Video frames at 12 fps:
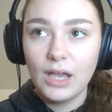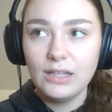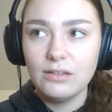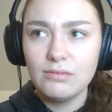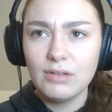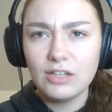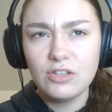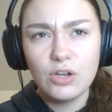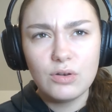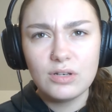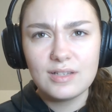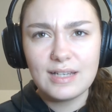And I
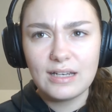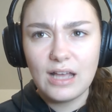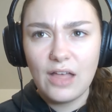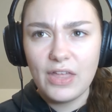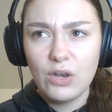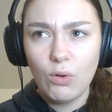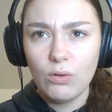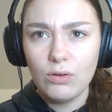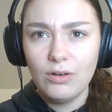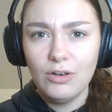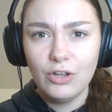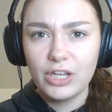don't understand how they're not
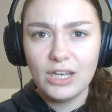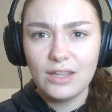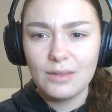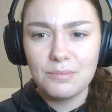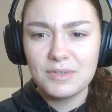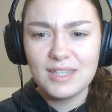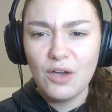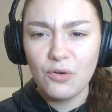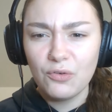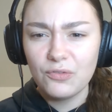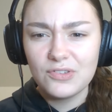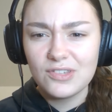looking at
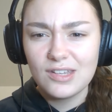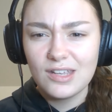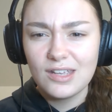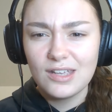themselves.